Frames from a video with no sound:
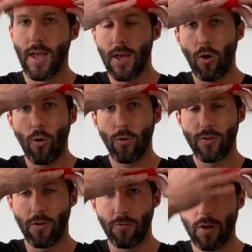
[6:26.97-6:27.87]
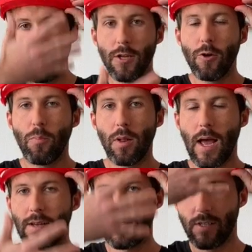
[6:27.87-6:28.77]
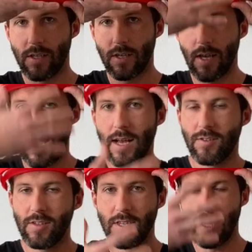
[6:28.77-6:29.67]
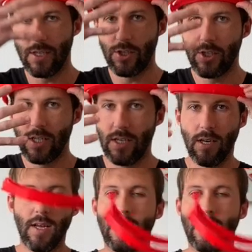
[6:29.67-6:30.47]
It holds a clear plastic acetate sheet,